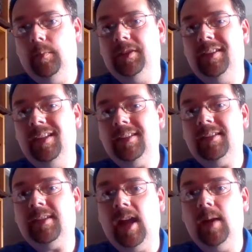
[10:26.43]
but
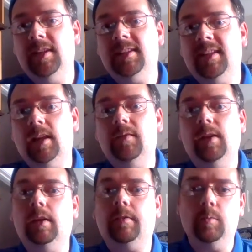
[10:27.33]
this time, instead of
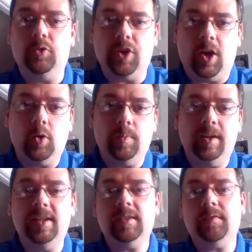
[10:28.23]
hearing from Job
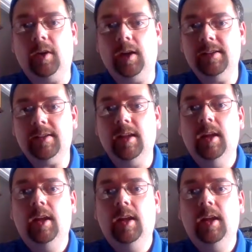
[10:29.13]
and his friends,